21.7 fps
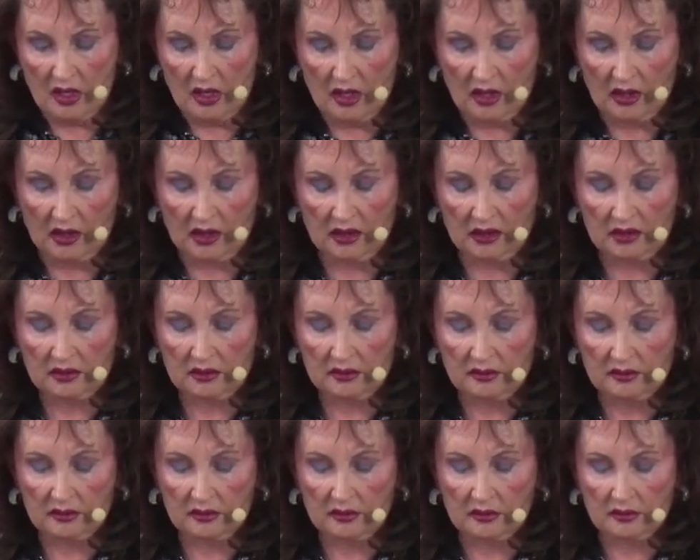
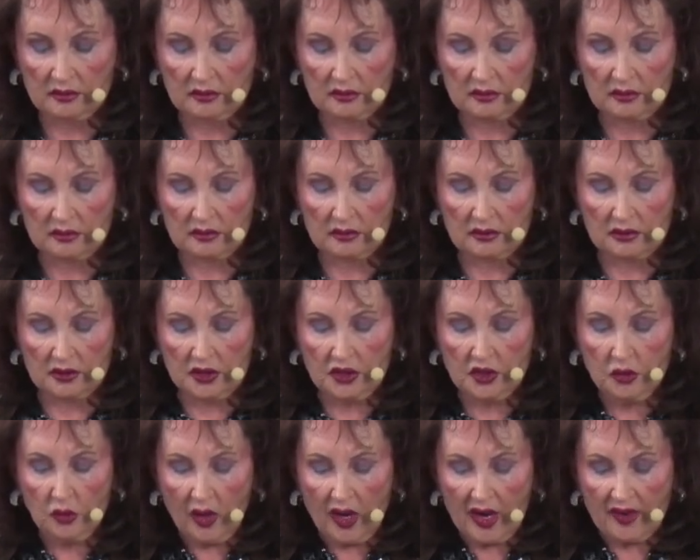
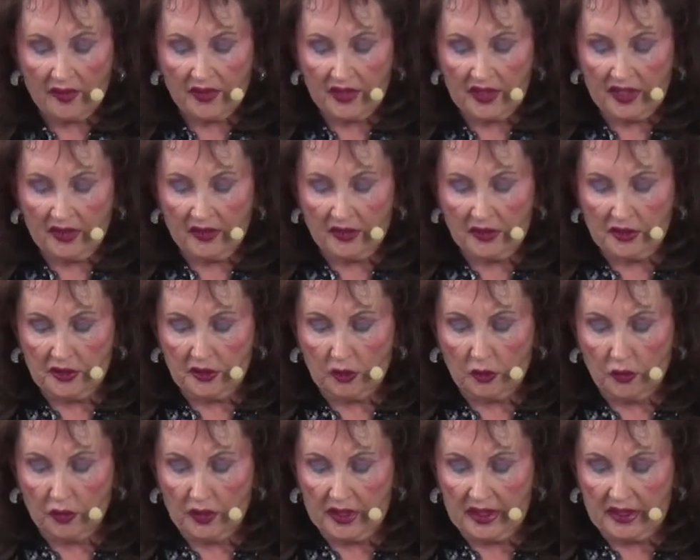Too often in the
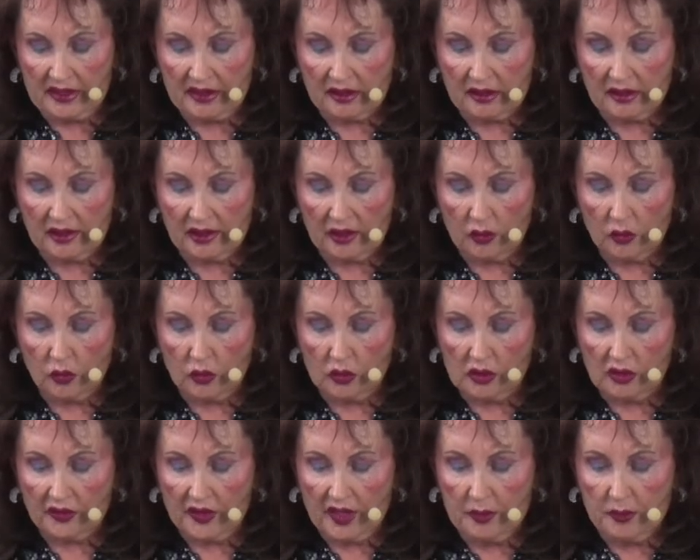decree and declare
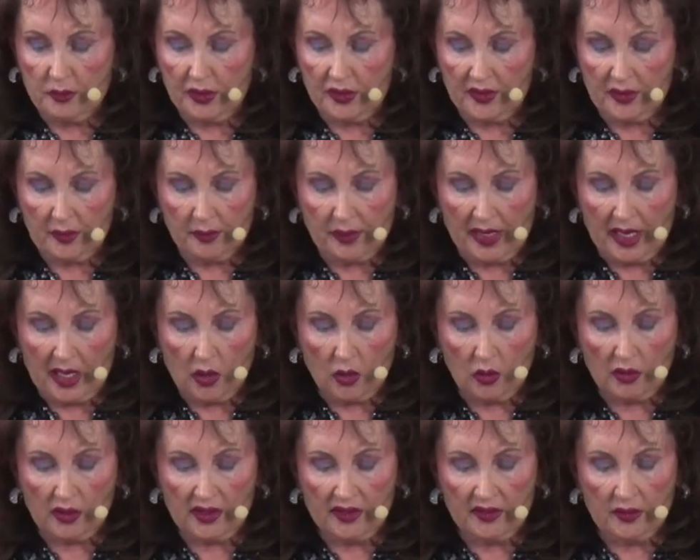world, they put the
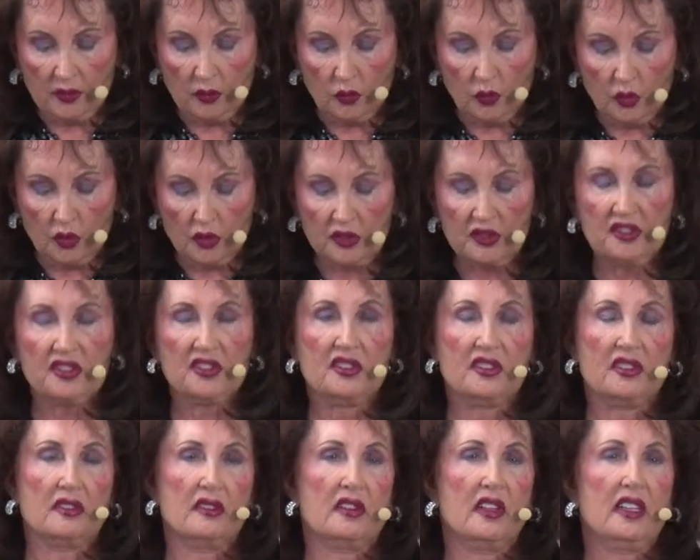power in the
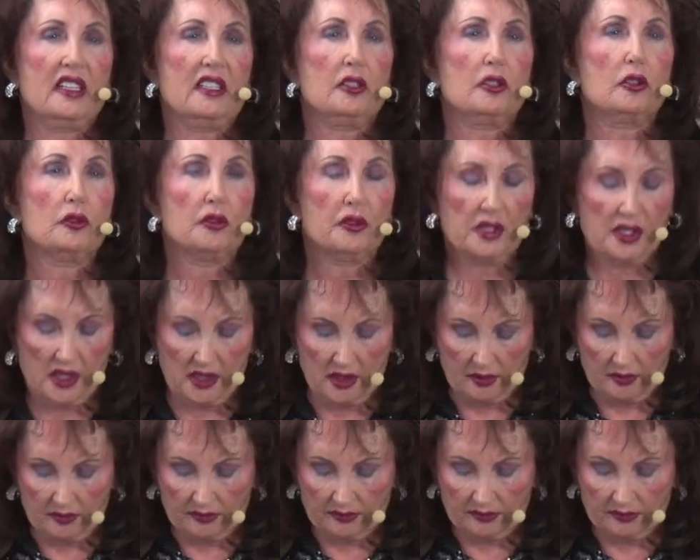words they decree.